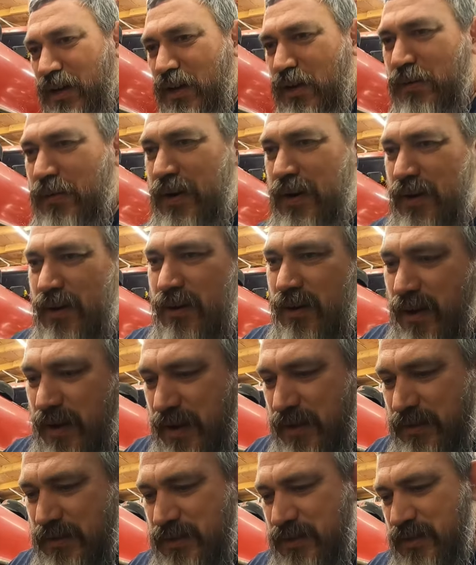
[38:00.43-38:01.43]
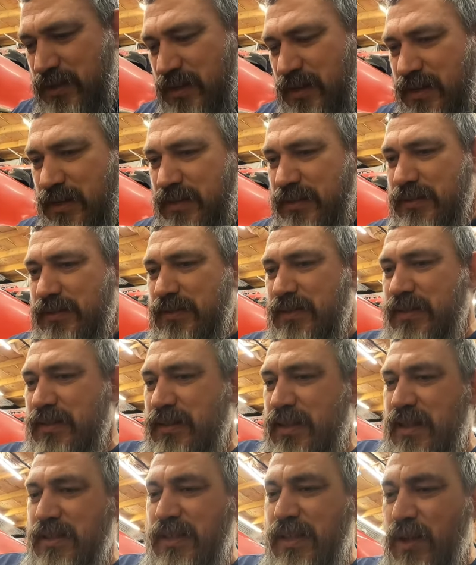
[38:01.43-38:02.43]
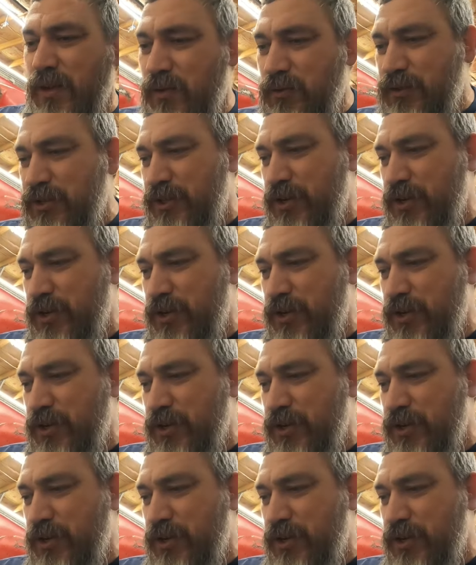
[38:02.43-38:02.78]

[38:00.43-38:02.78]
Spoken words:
over here at the old